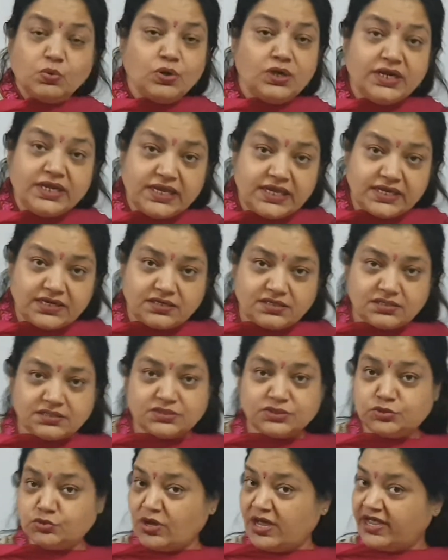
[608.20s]
Only it.
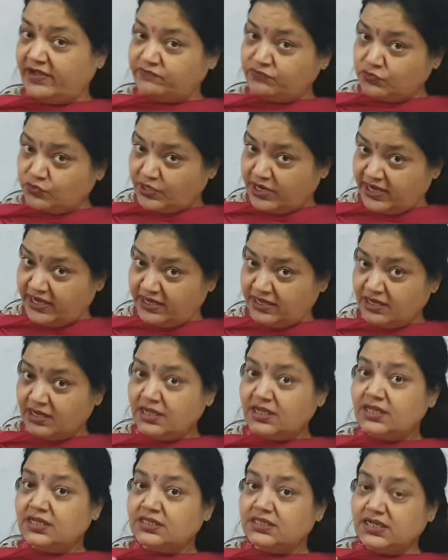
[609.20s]
So I have to
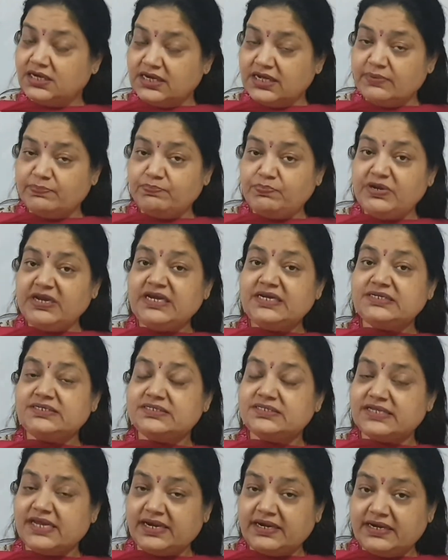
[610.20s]
write the
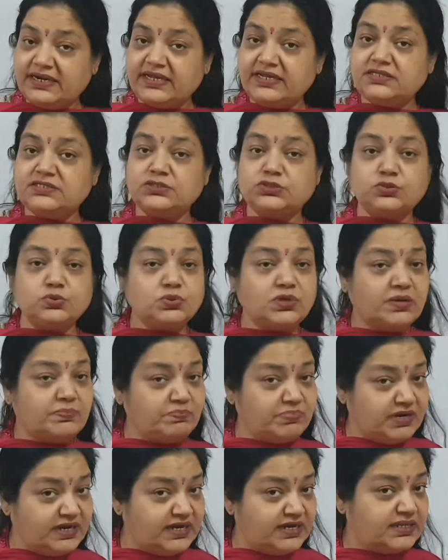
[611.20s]
complete sentence to
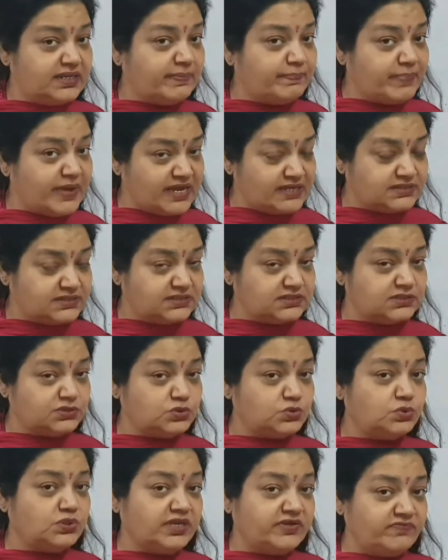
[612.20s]
complete the
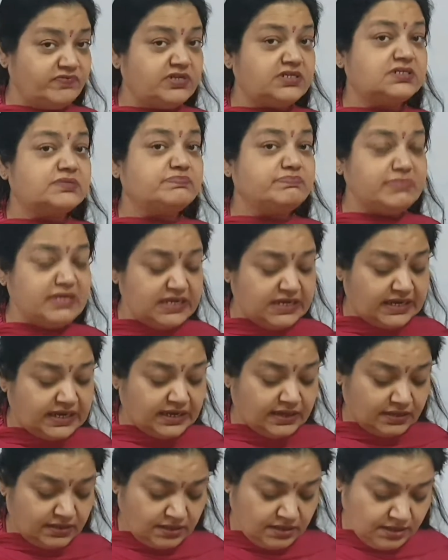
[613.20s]
passage, to give it a
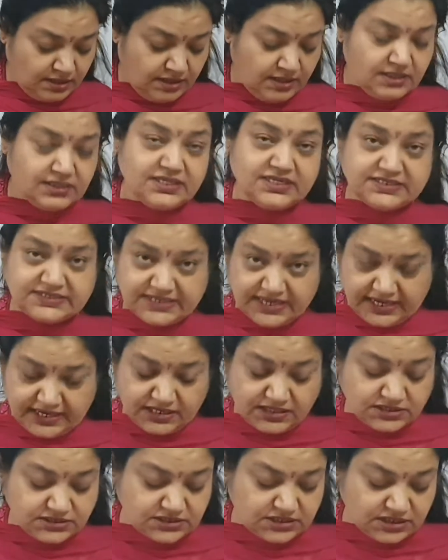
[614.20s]
meaning. The
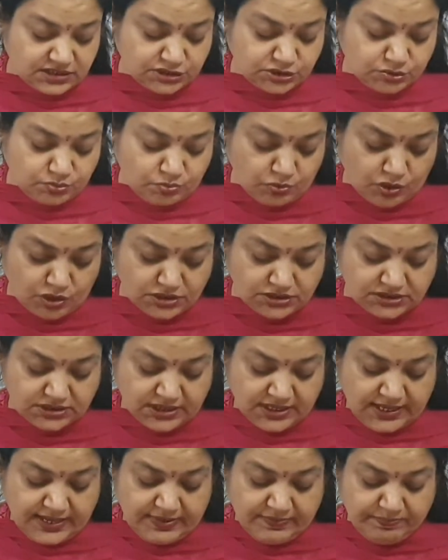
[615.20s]
second instruction was
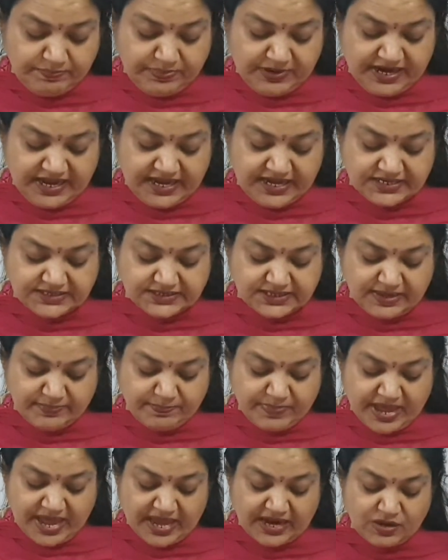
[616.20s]
place
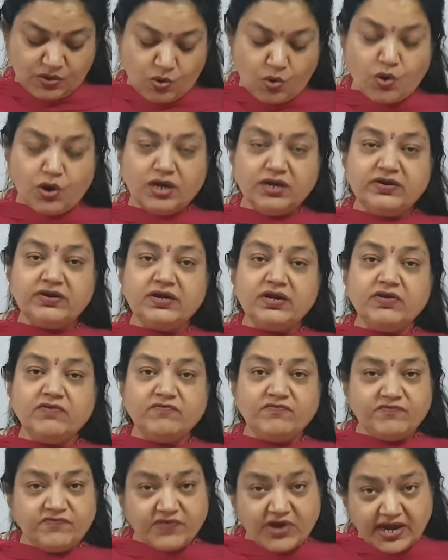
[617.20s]
the pan on
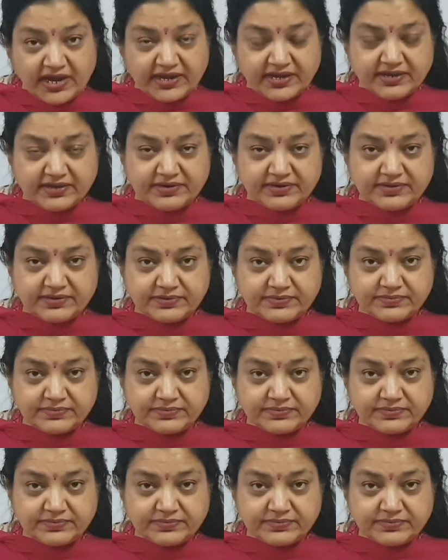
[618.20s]
fire.